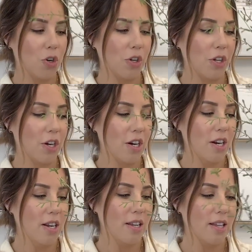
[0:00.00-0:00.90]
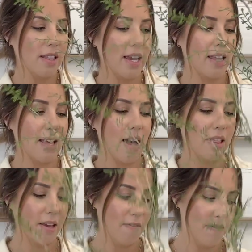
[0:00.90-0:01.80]
earlier, like that
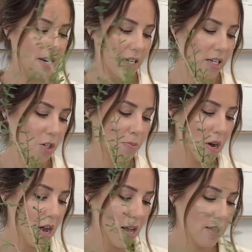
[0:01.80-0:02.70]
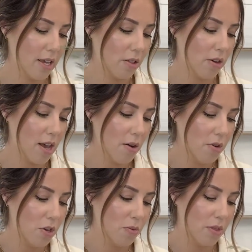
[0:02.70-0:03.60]
like vintage pot. Like, look how
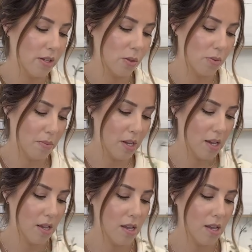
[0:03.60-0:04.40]
cute this would be.